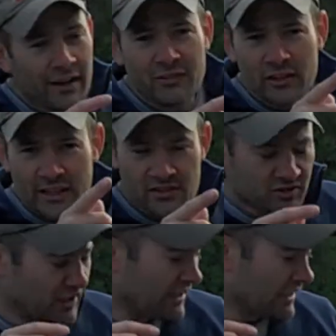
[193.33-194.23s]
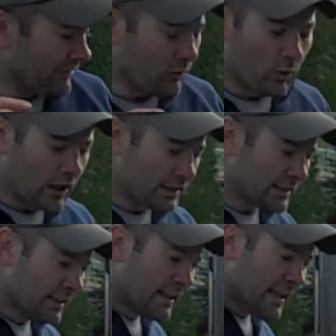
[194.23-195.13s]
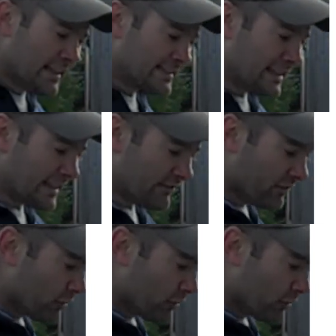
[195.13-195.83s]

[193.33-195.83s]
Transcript: I have the laser set on level 1. It's set at